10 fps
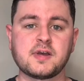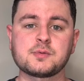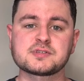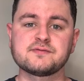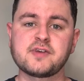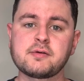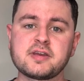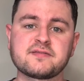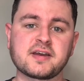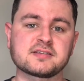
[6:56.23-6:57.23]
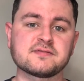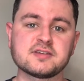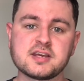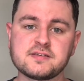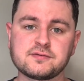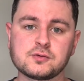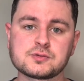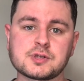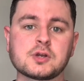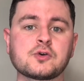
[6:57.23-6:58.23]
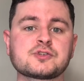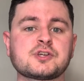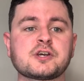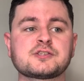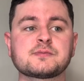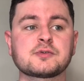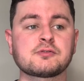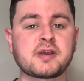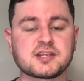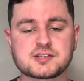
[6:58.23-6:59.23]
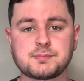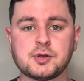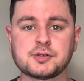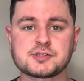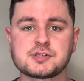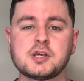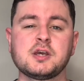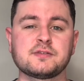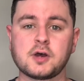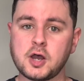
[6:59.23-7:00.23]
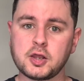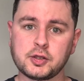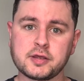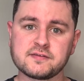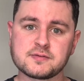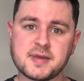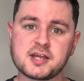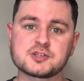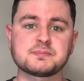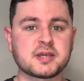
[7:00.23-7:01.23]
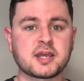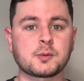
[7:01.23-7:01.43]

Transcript: There were some very effective near falls alongside some great spots, the highlight of the match being